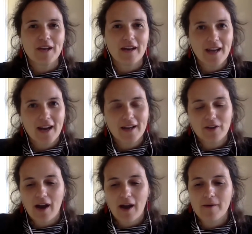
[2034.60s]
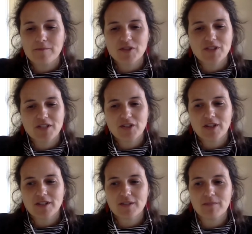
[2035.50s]
Yeah, just touching
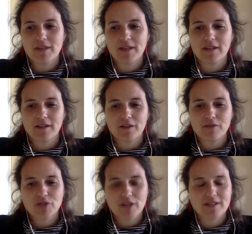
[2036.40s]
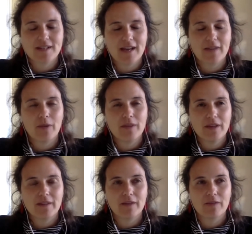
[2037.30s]
on something you just said, one
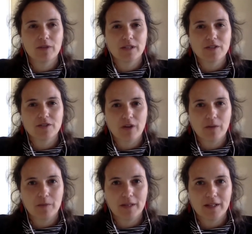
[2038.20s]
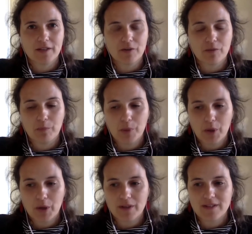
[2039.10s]
thing that really struck me in your
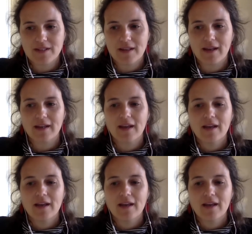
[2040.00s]
book is that